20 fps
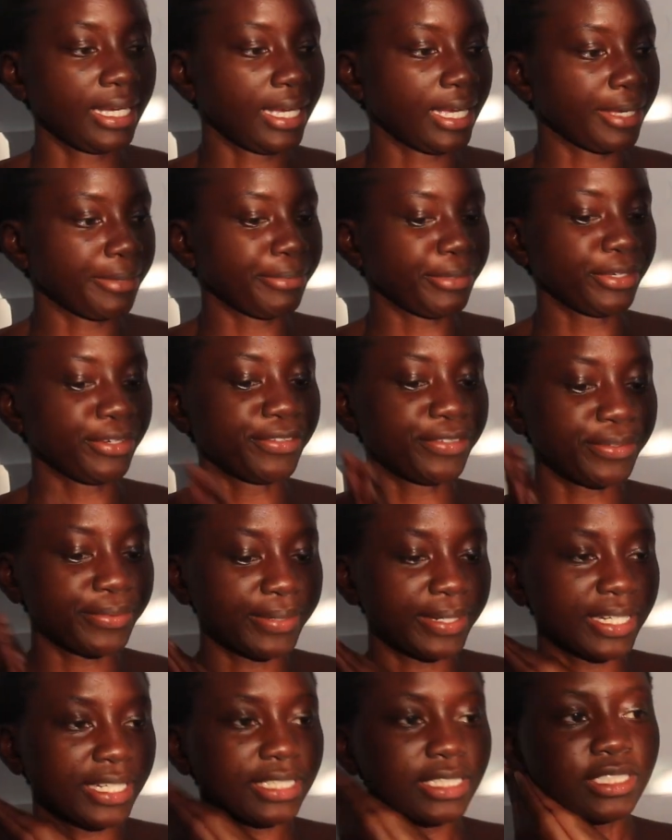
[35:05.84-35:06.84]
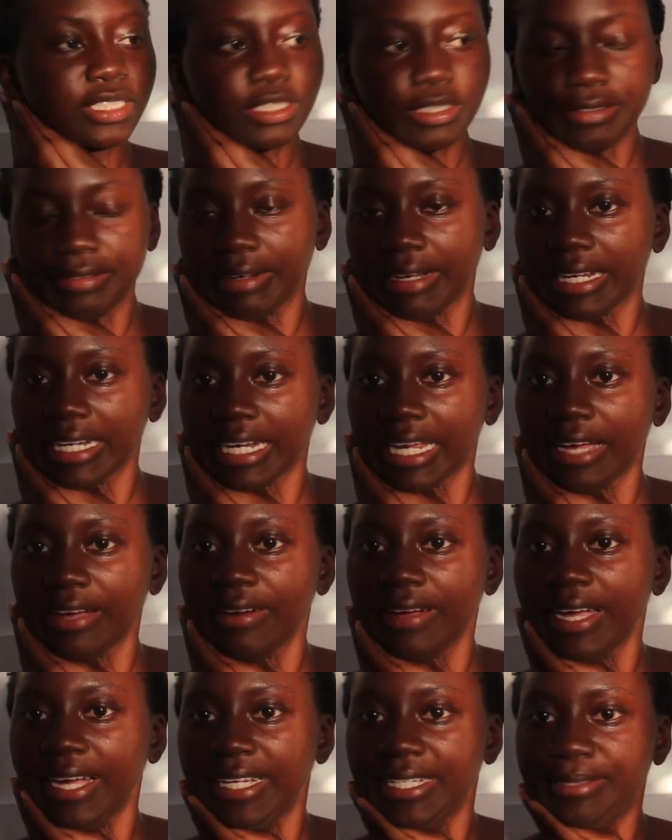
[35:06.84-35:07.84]
Hey beautiful ones, so right now
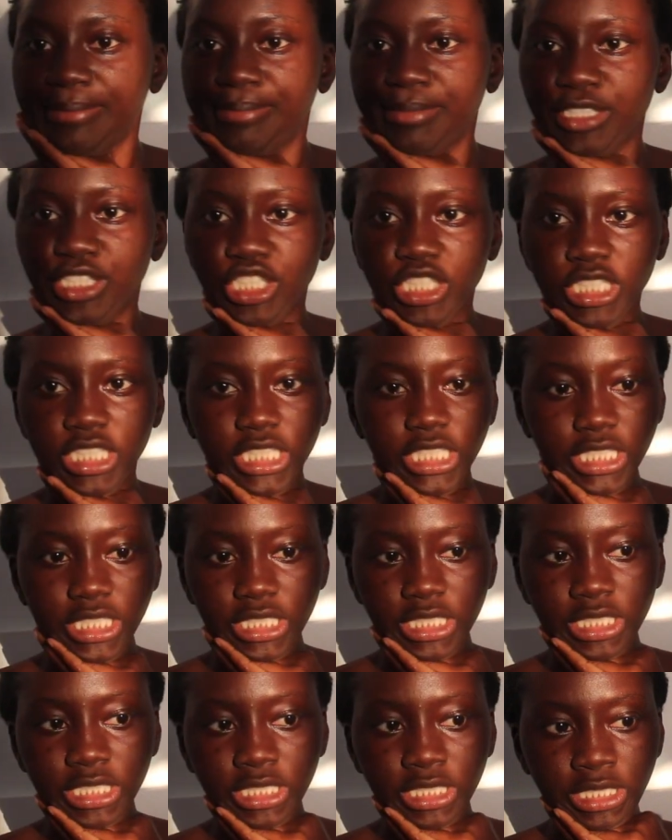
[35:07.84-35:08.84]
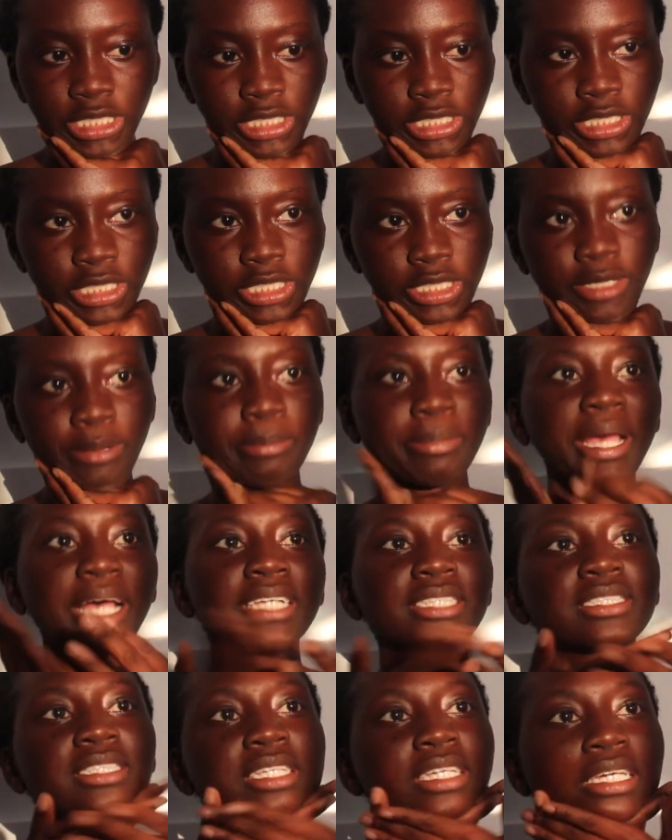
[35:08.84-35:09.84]
I'm just
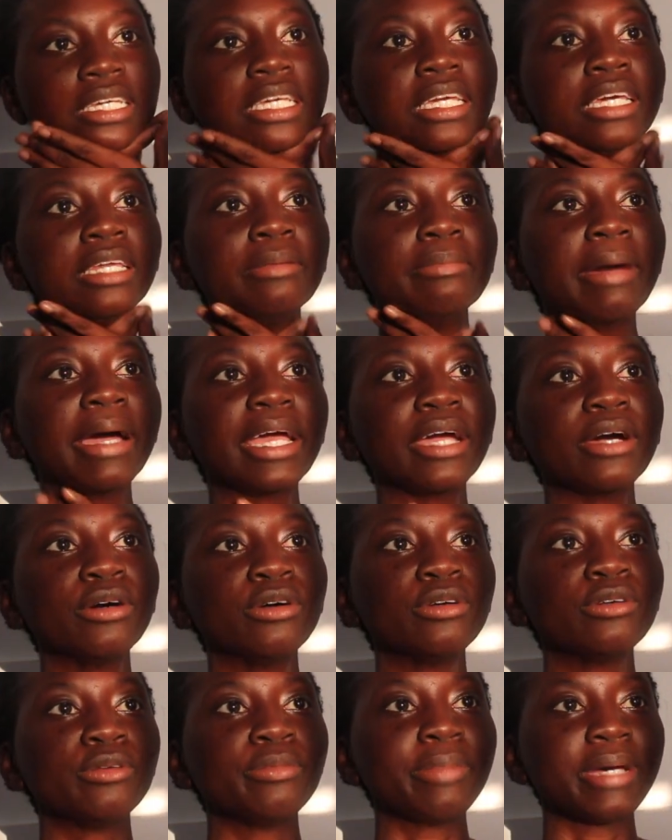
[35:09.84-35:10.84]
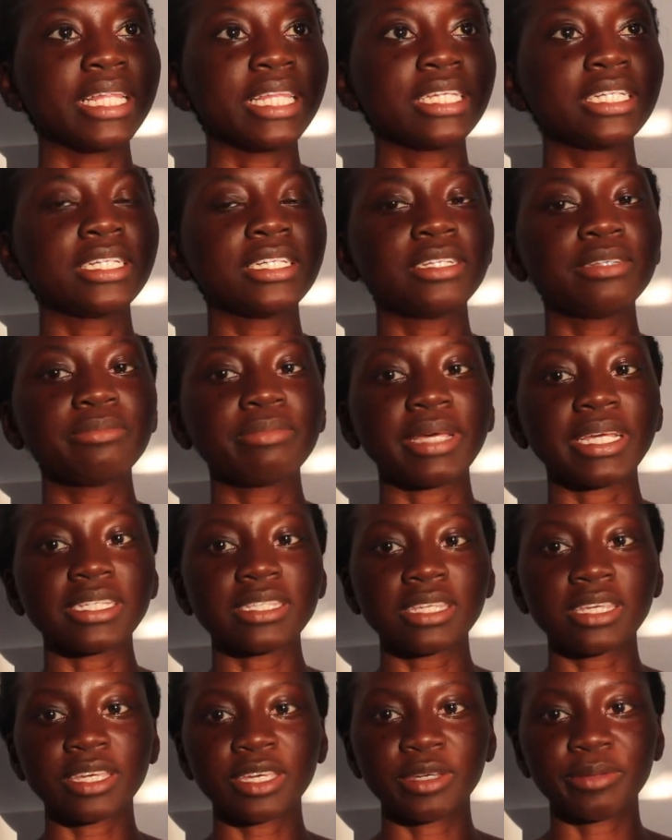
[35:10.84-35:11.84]
basking in my own melanin,
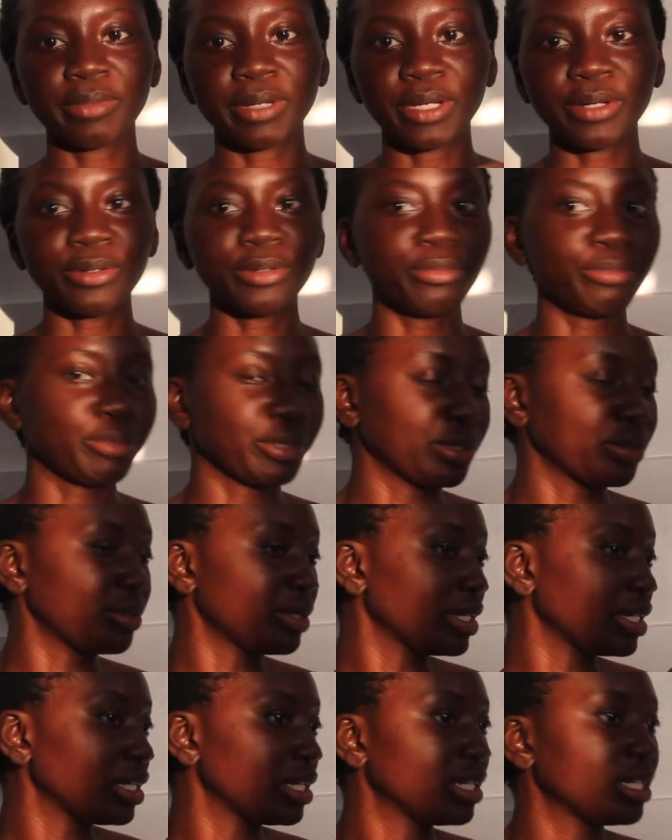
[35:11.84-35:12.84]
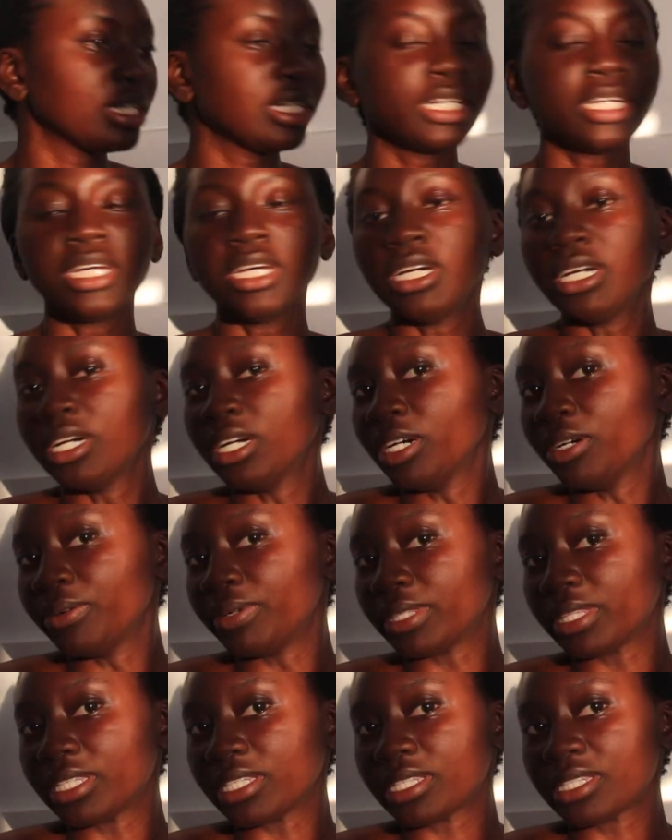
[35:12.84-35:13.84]
basking in my own beauty
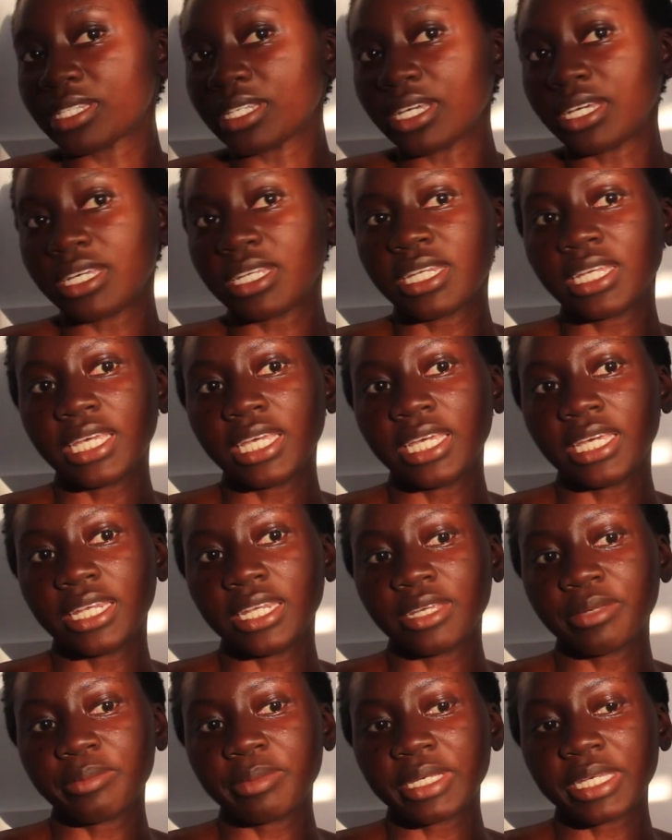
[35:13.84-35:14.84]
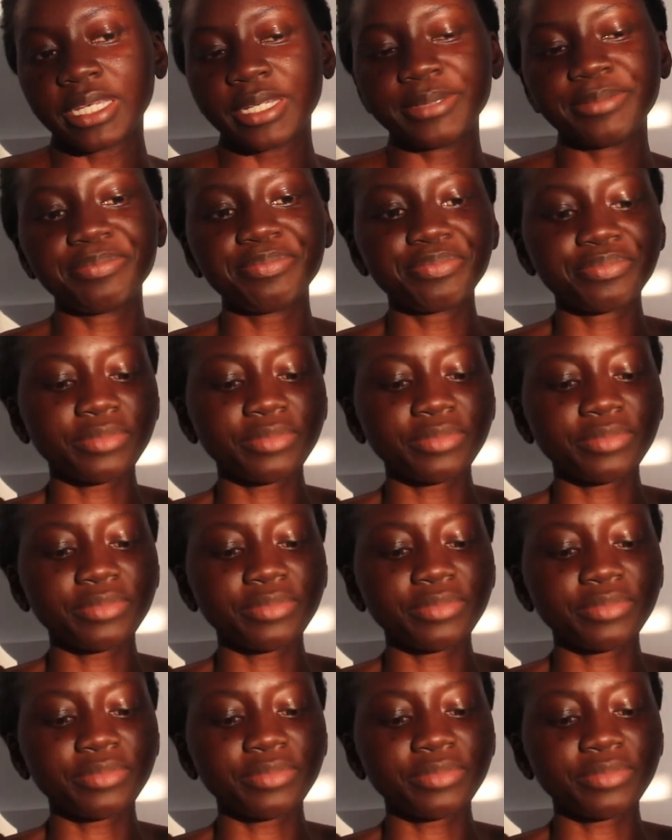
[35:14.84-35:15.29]
with the sun hitting me.